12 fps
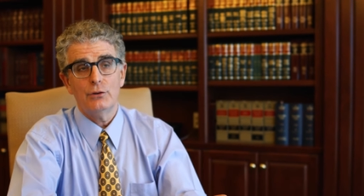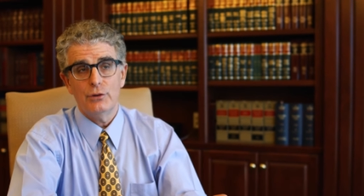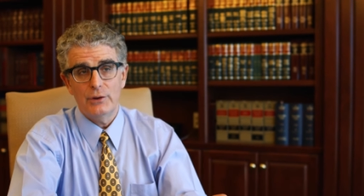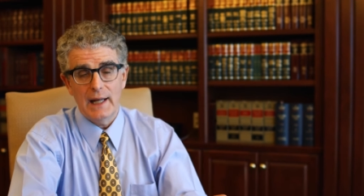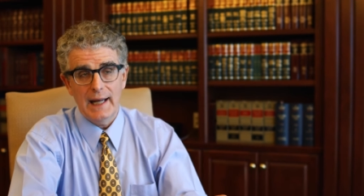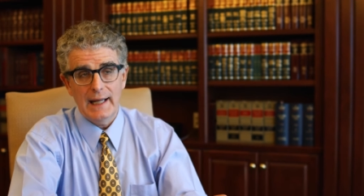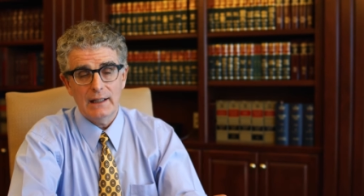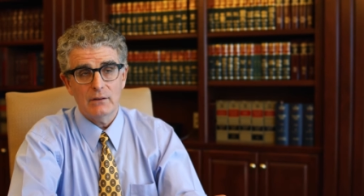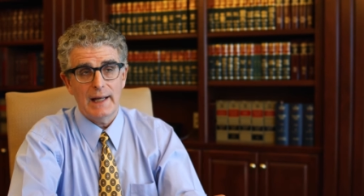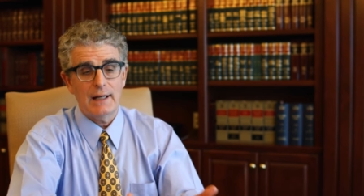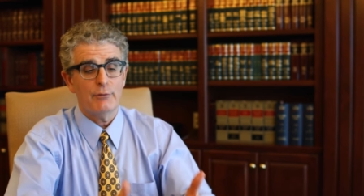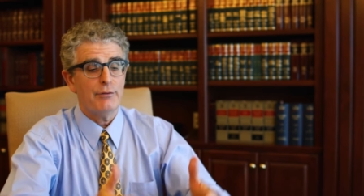Today,
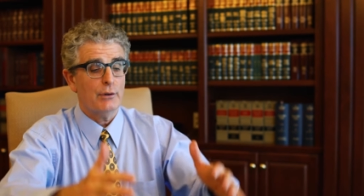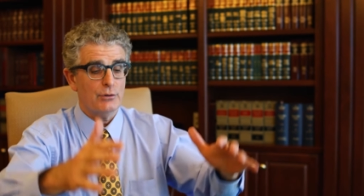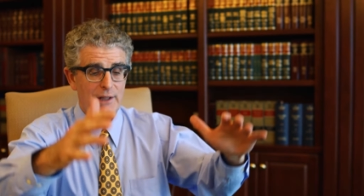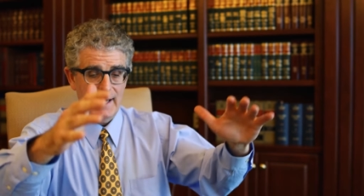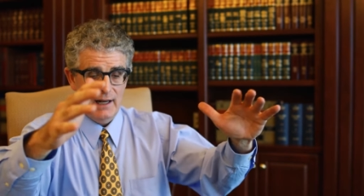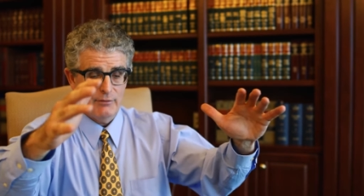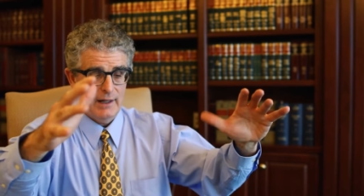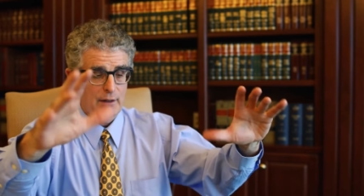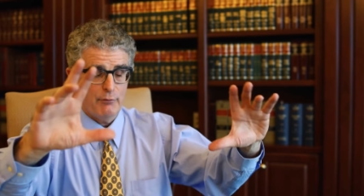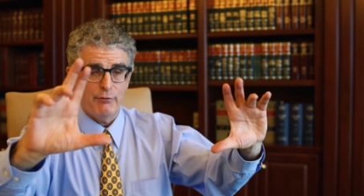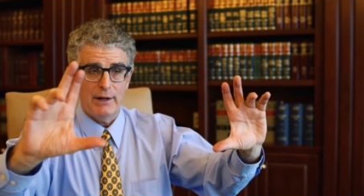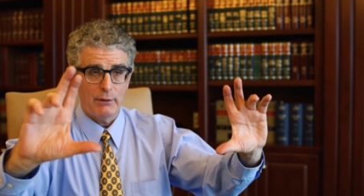landfills have a
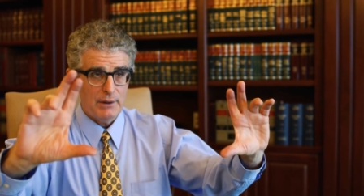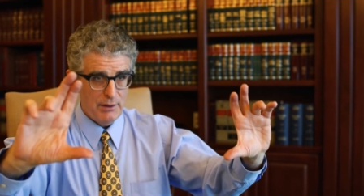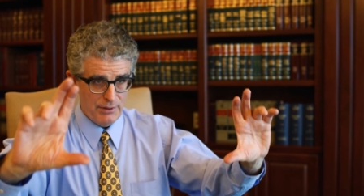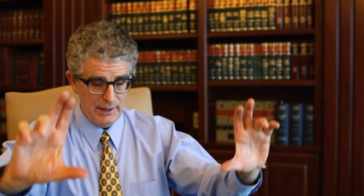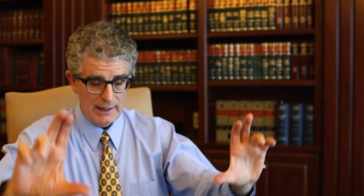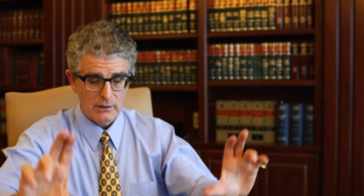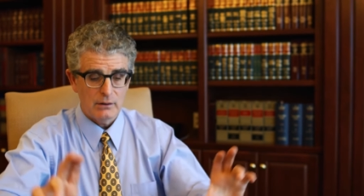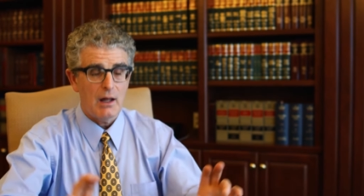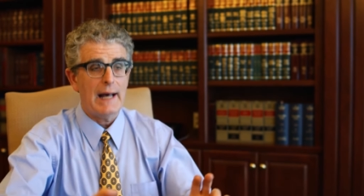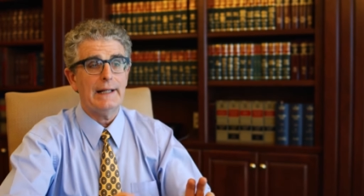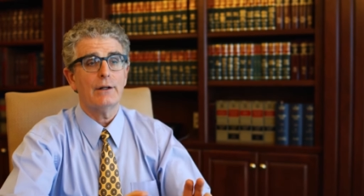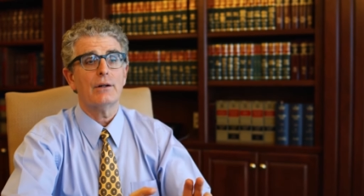very thick
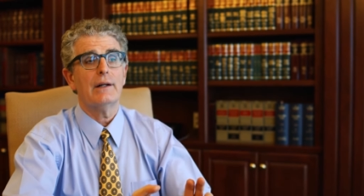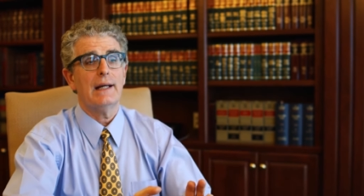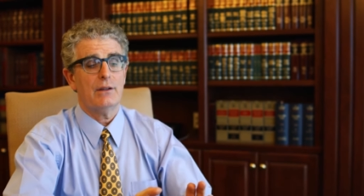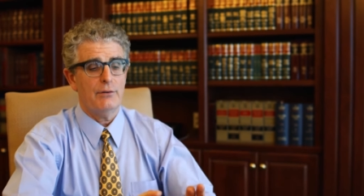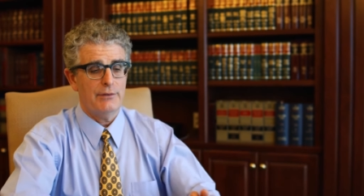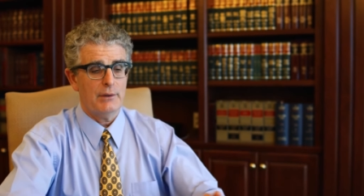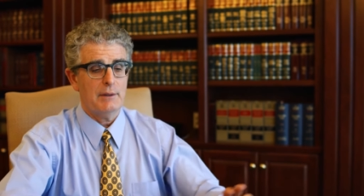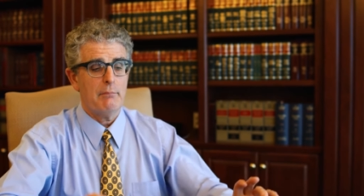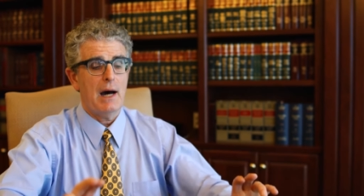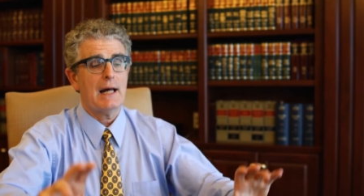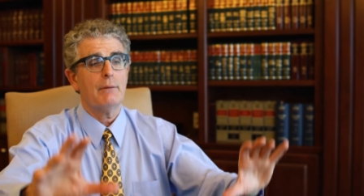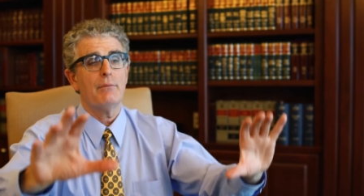liner at the very
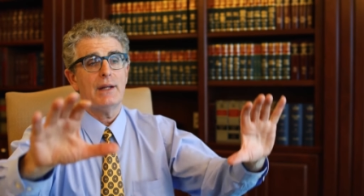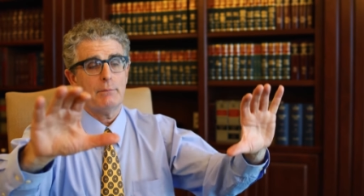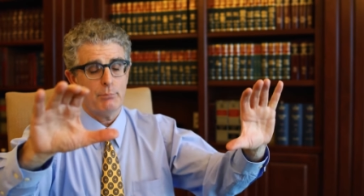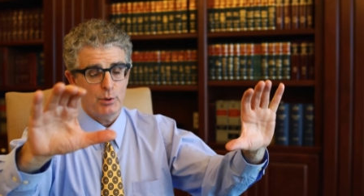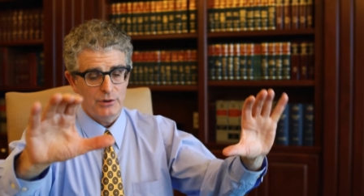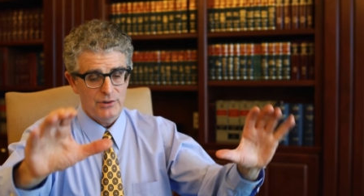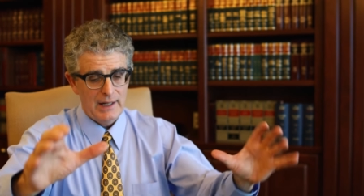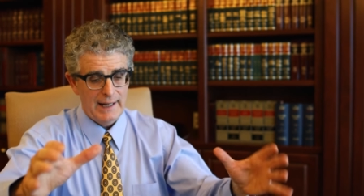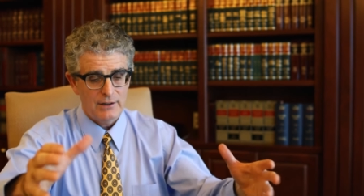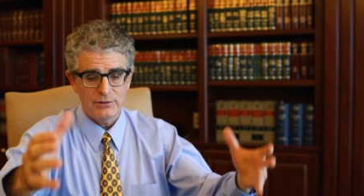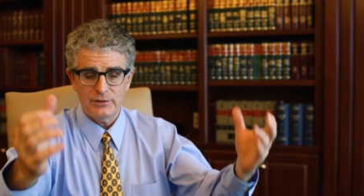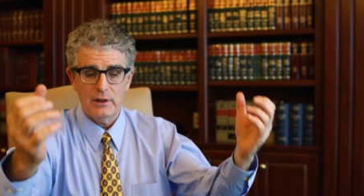bottom that
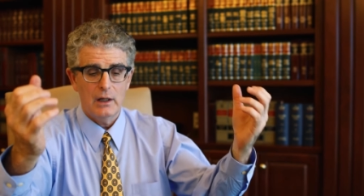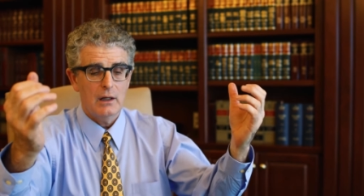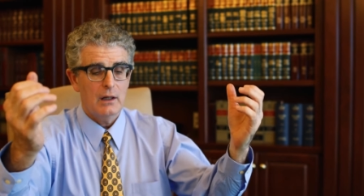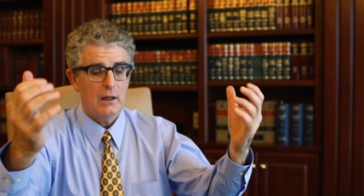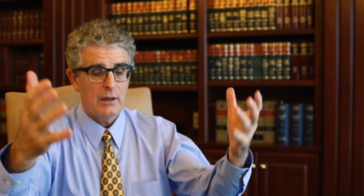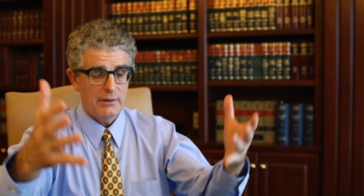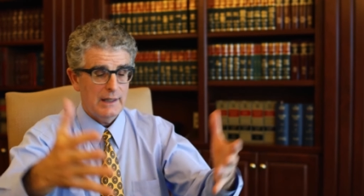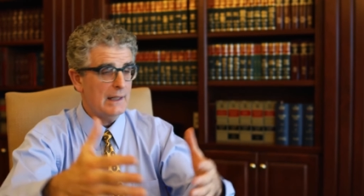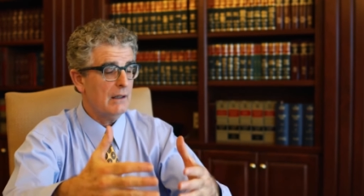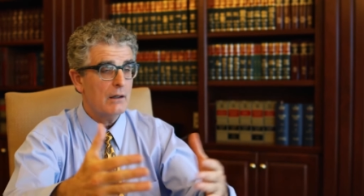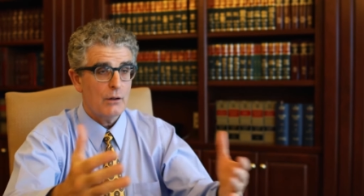protects the